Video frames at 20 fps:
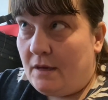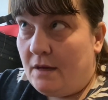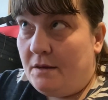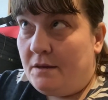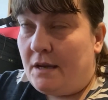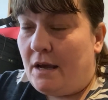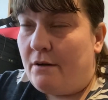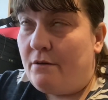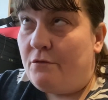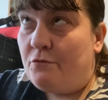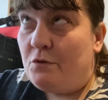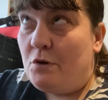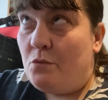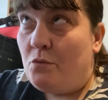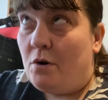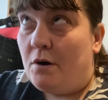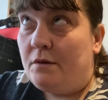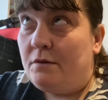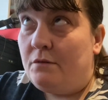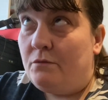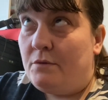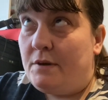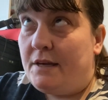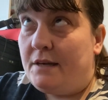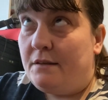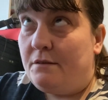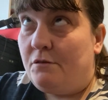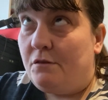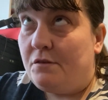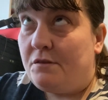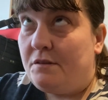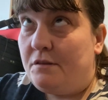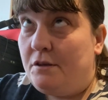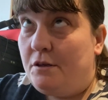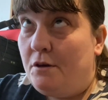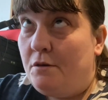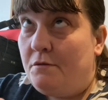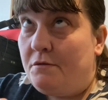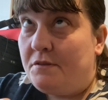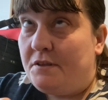Now, if we want, we can just
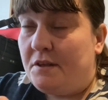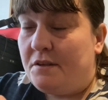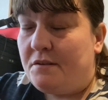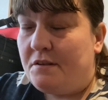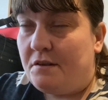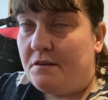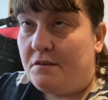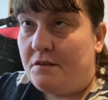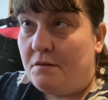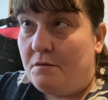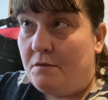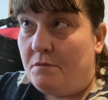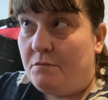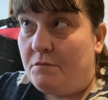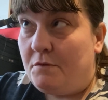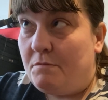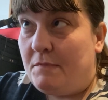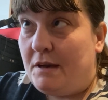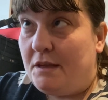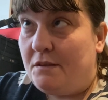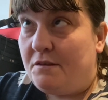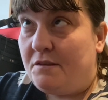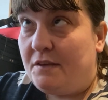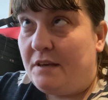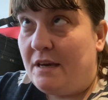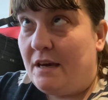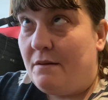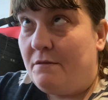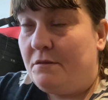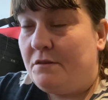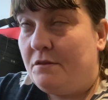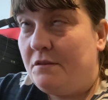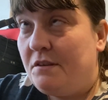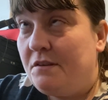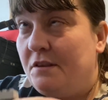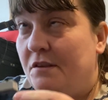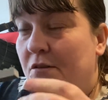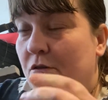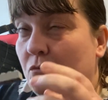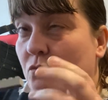use this as the means to get it. So
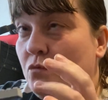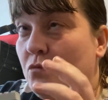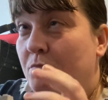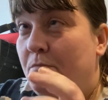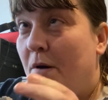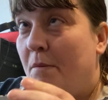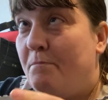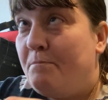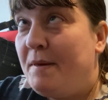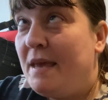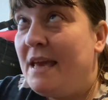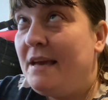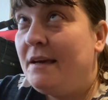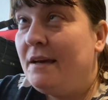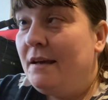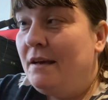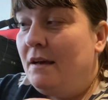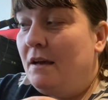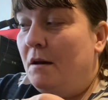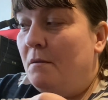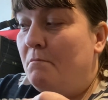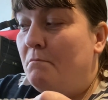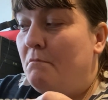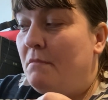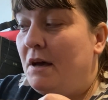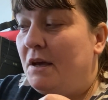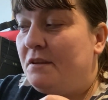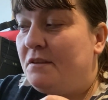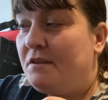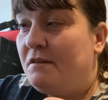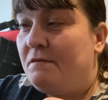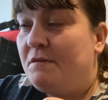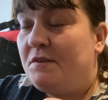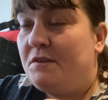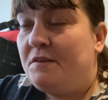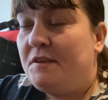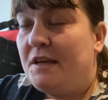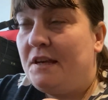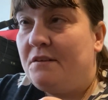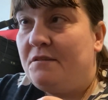this is a big, massive
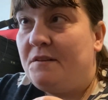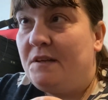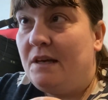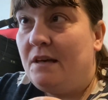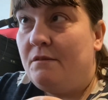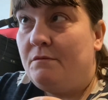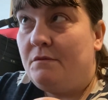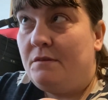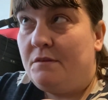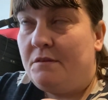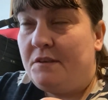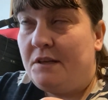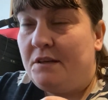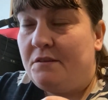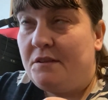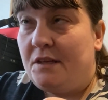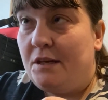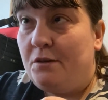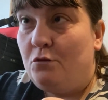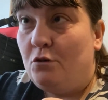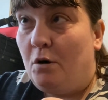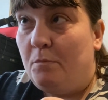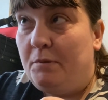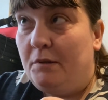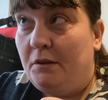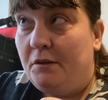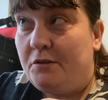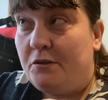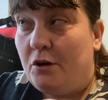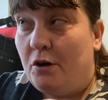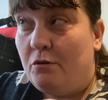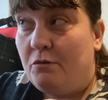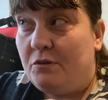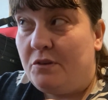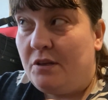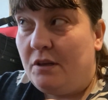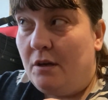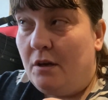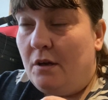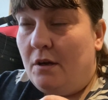16 nobbles
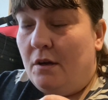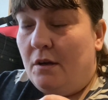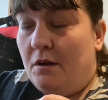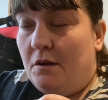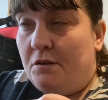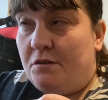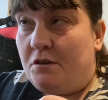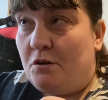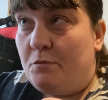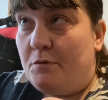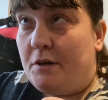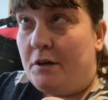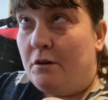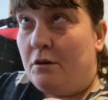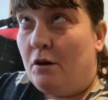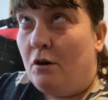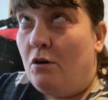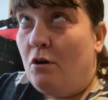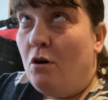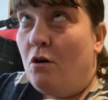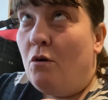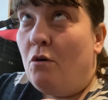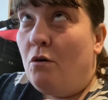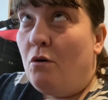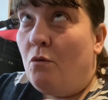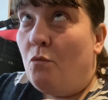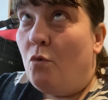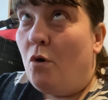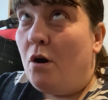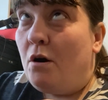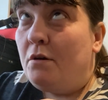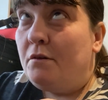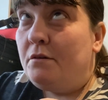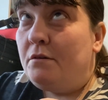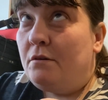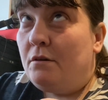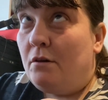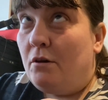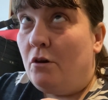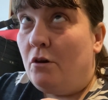note. So we can go 1